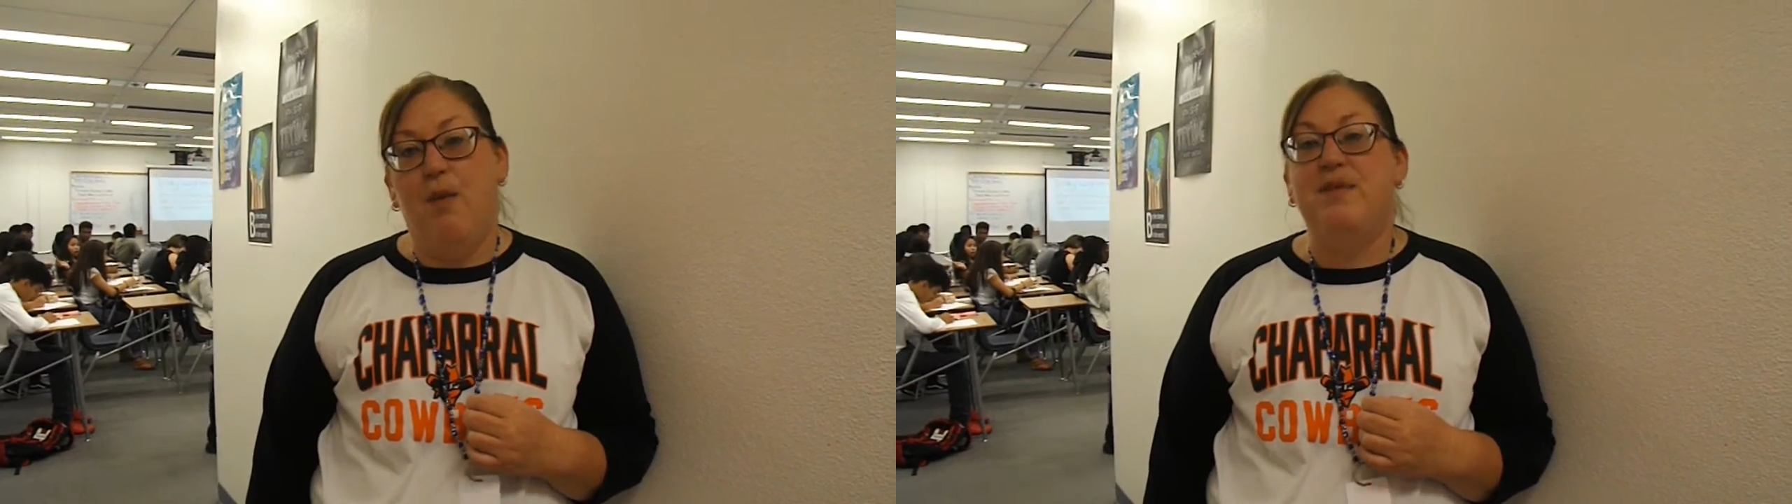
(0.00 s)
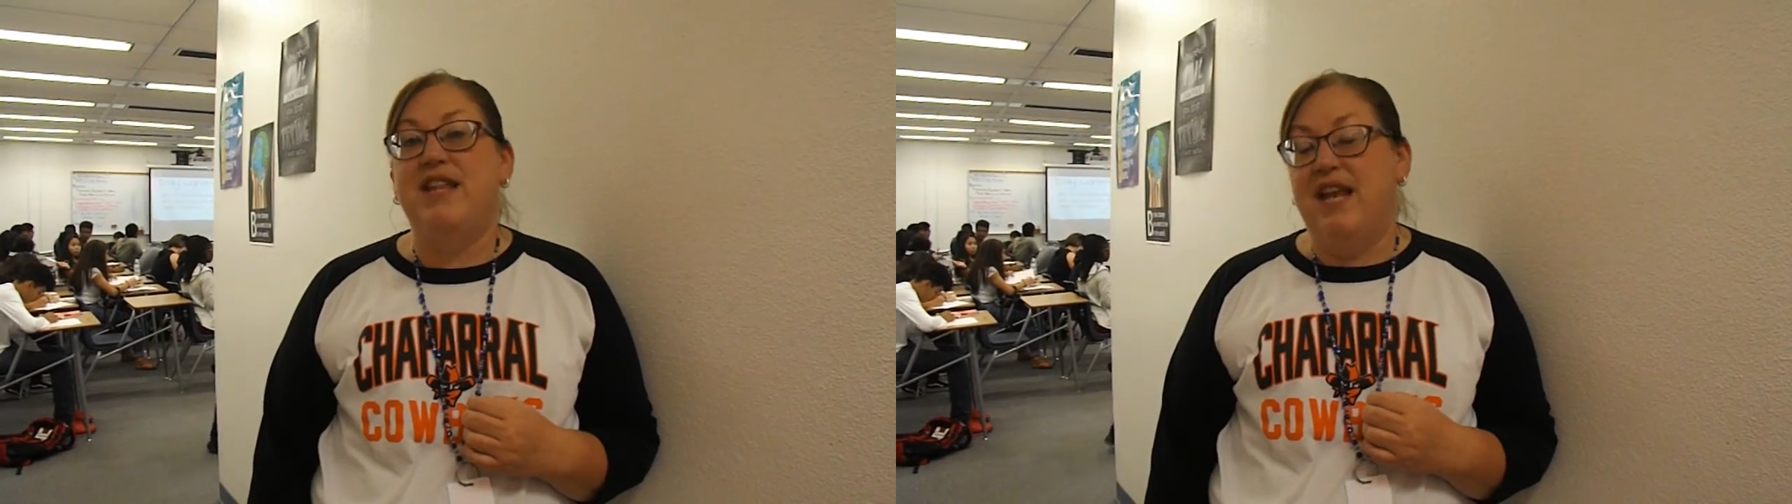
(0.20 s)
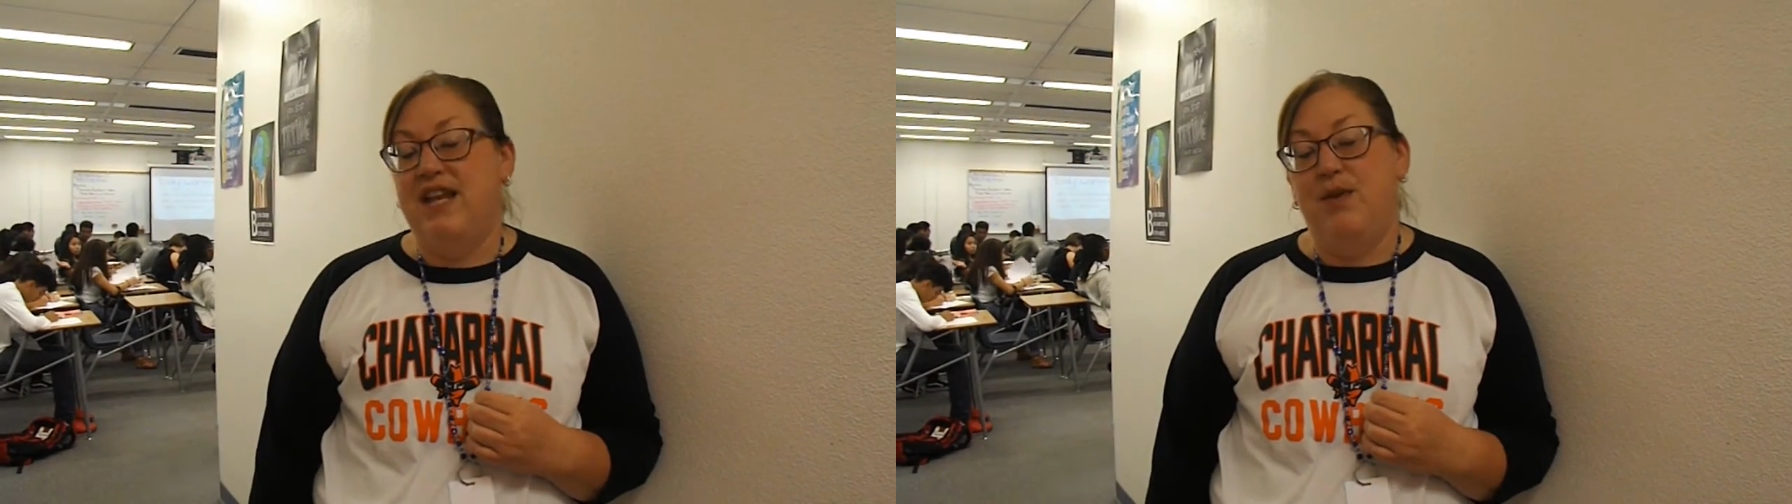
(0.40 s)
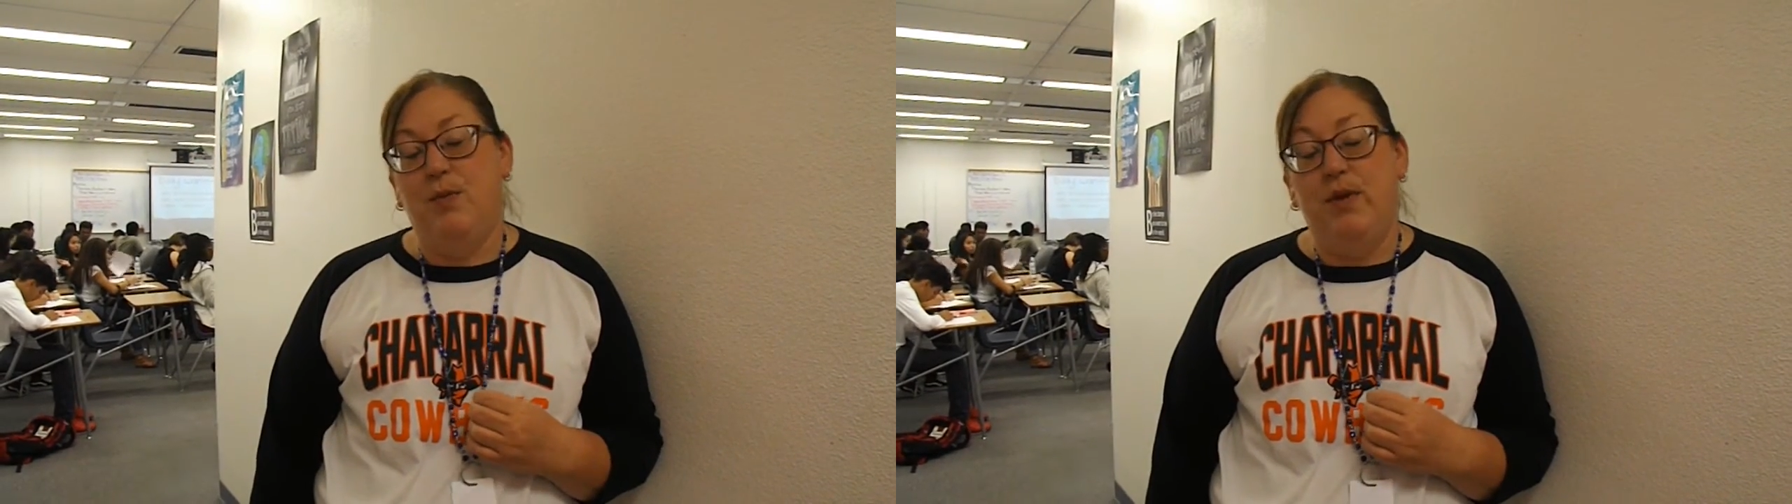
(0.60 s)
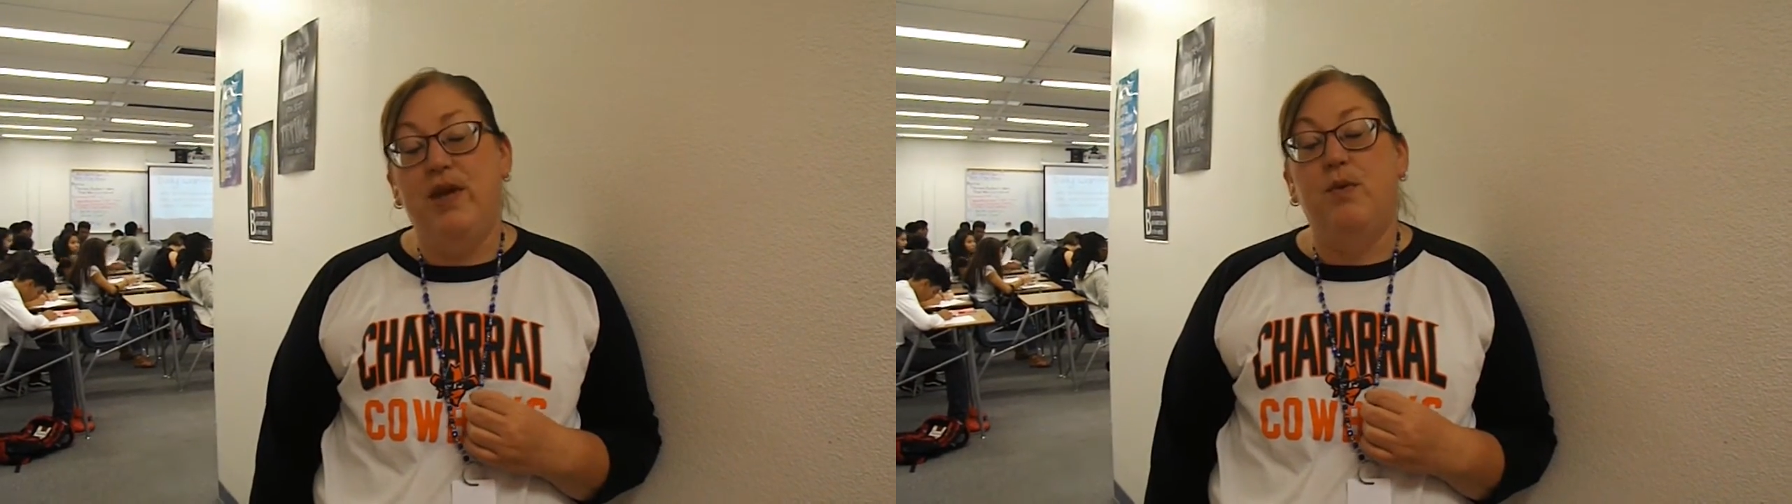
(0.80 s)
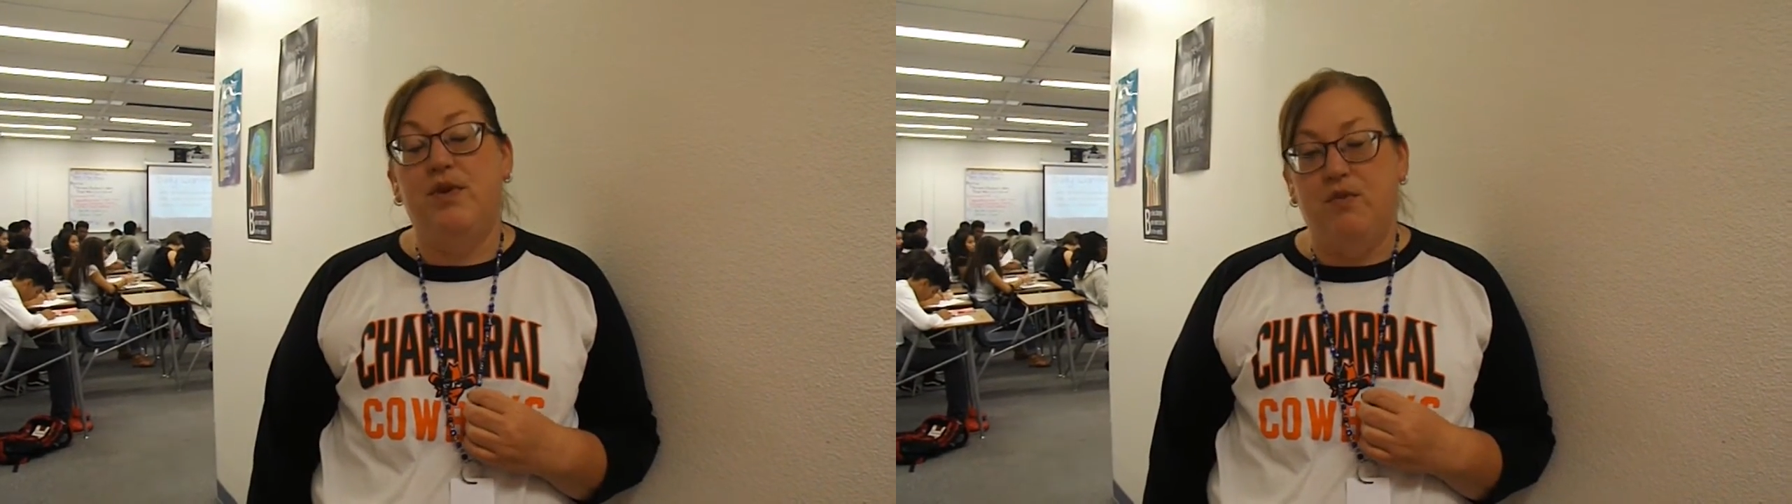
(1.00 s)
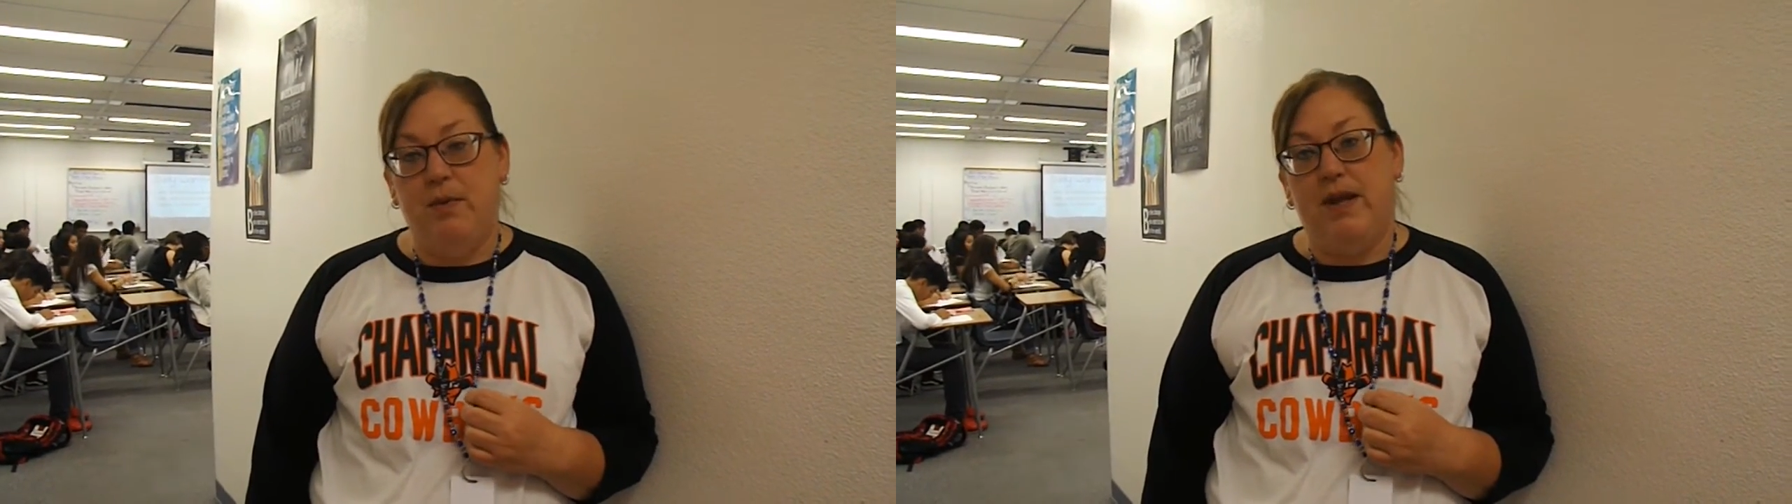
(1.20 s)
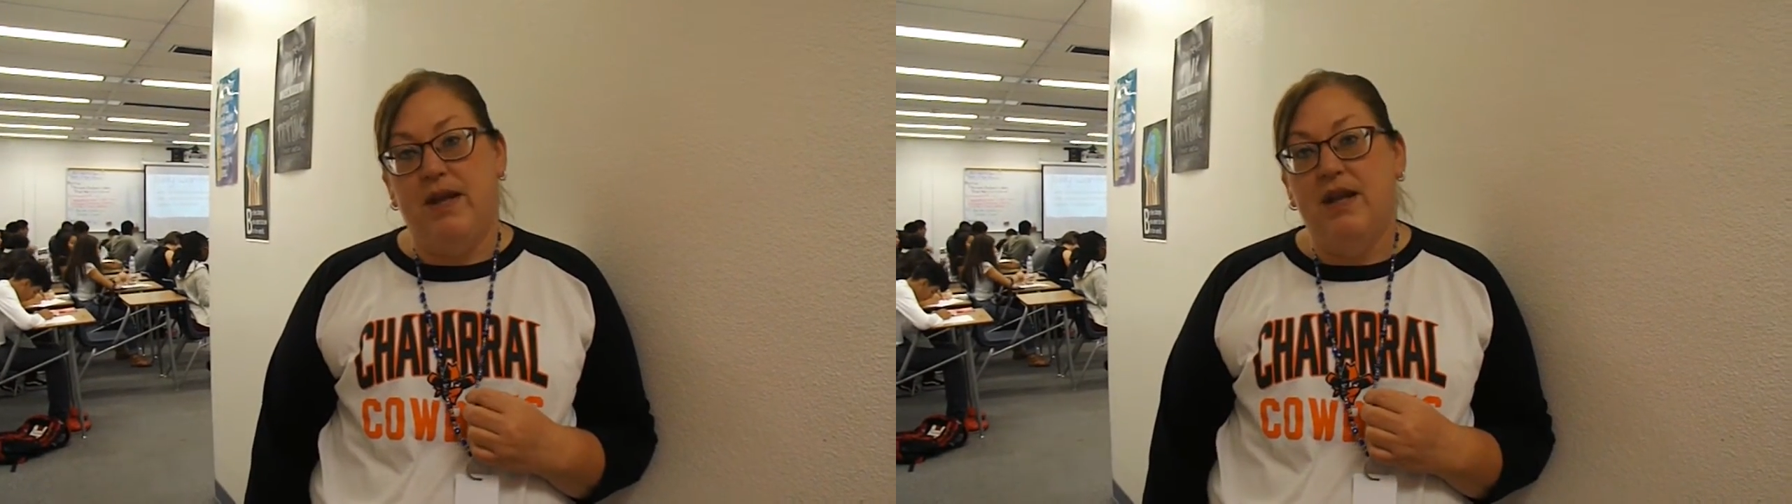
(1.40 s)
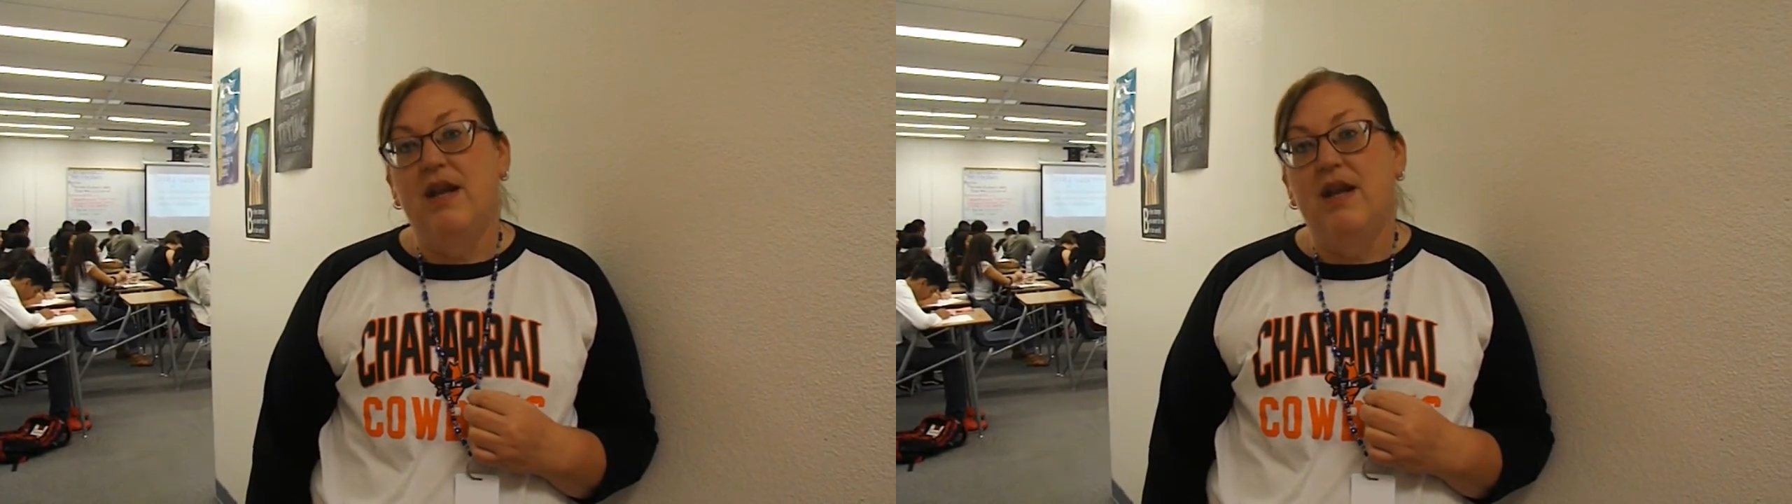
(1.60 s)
upset he would have been.